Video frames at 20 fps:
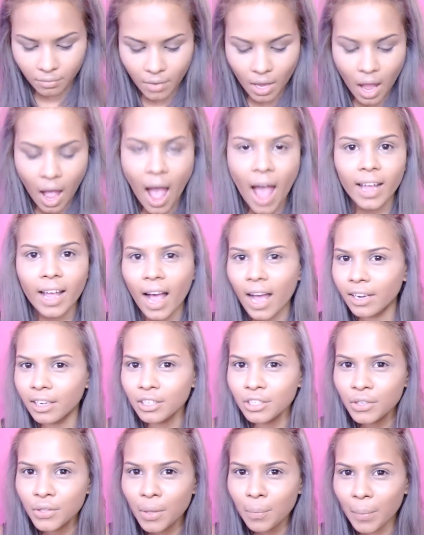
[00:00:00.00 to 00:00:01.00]
I kind of
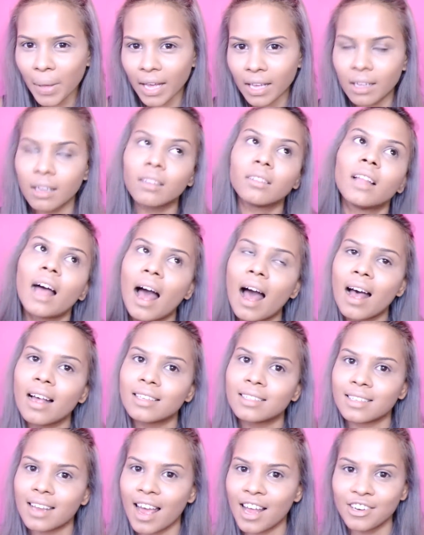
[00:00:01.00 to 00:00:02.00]
do the baking last
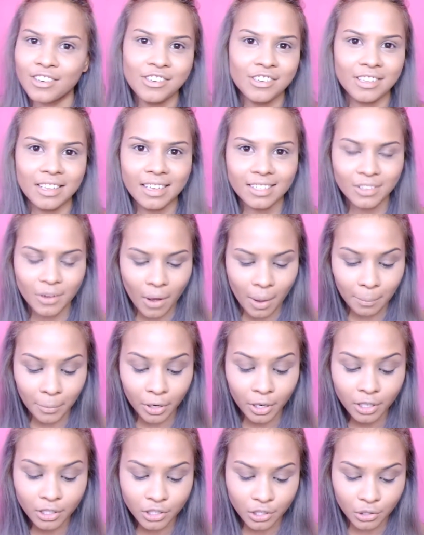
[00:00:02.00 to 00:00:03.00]
actually, so I'm
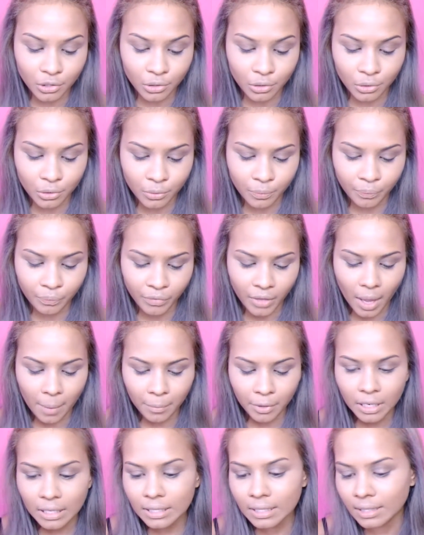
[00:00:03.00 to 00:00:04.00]
gonna
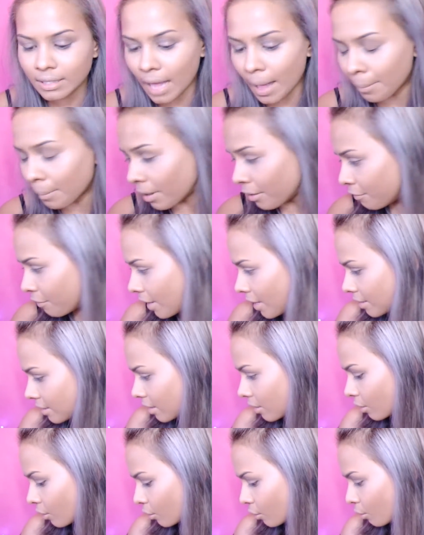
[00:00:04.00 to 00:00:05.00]
set my face a
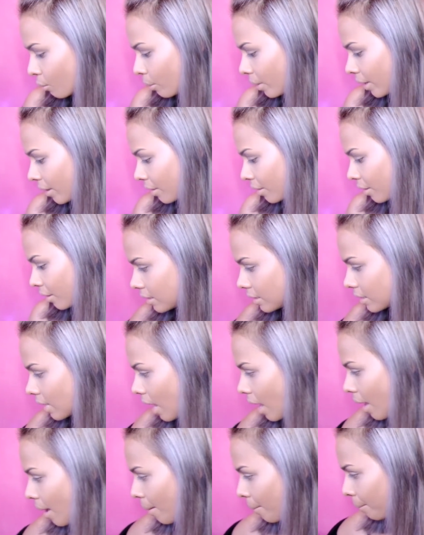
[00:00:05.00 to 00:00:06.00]
little with some